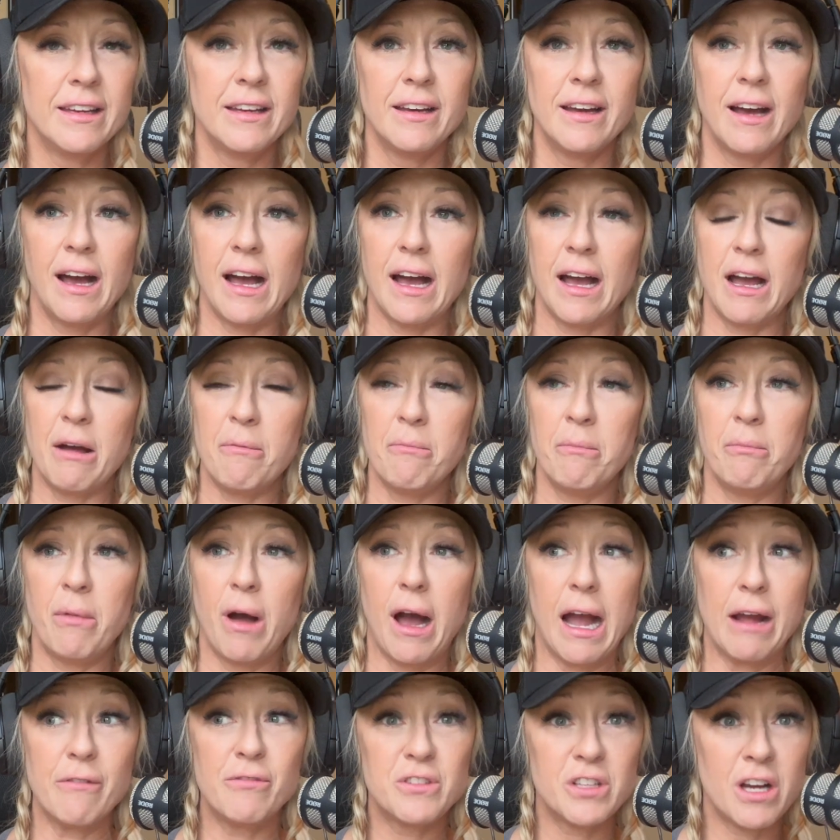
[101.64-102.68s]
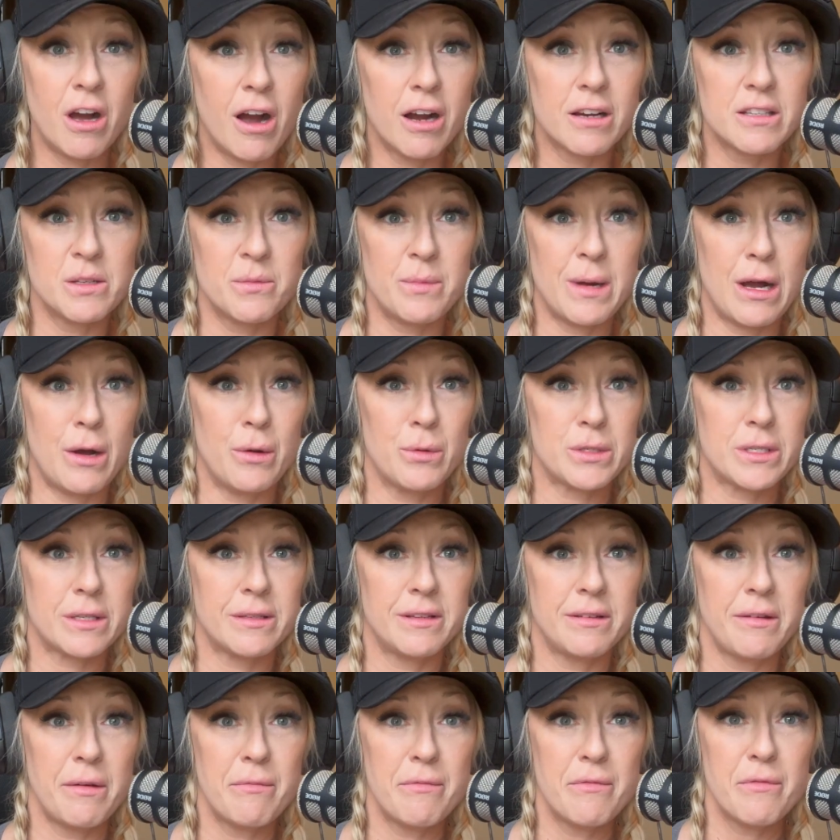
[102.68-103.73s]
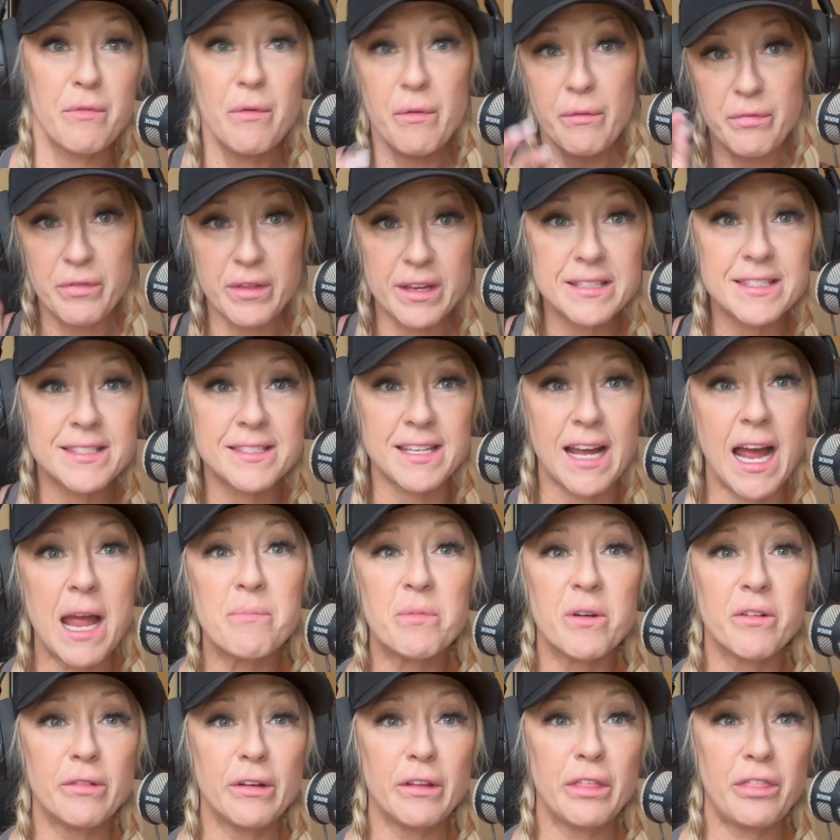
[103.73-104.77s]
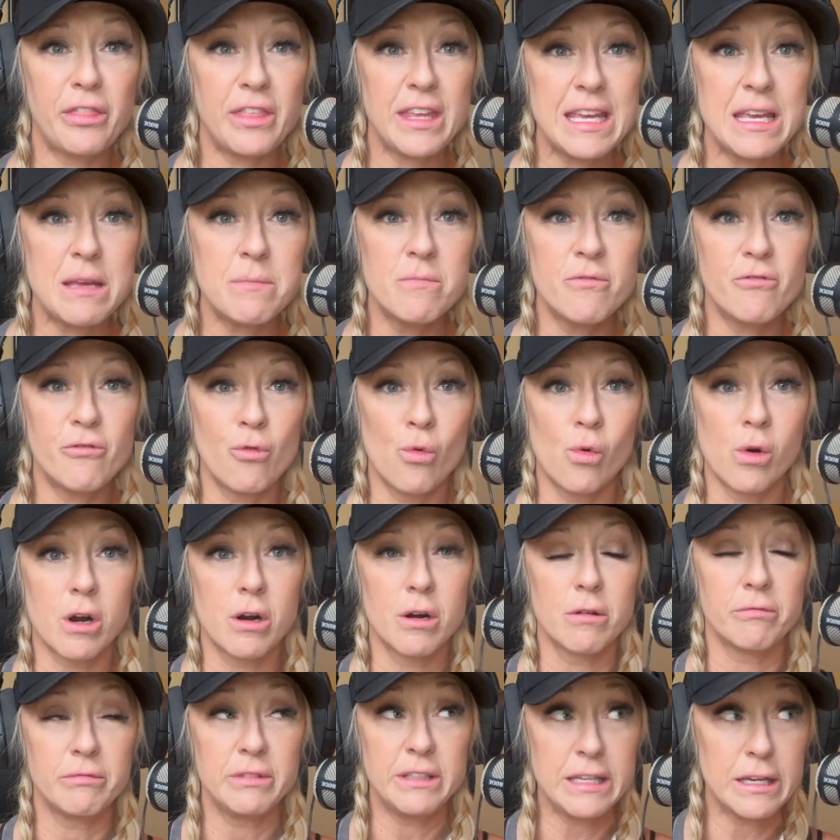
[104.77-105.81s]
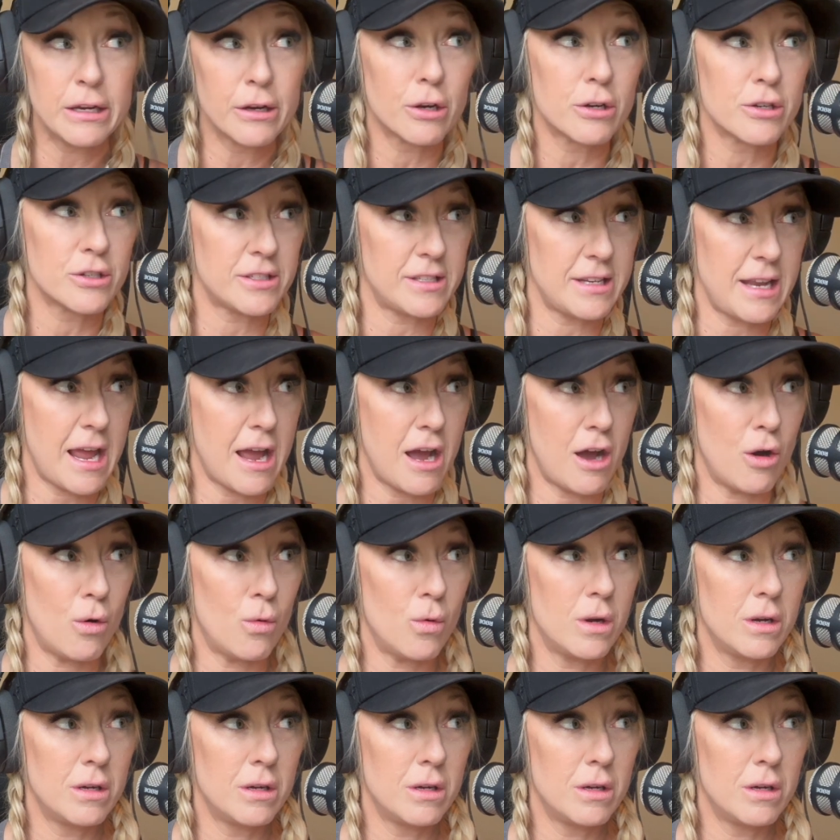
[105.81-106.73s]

I've talked about this type of a theme for years now.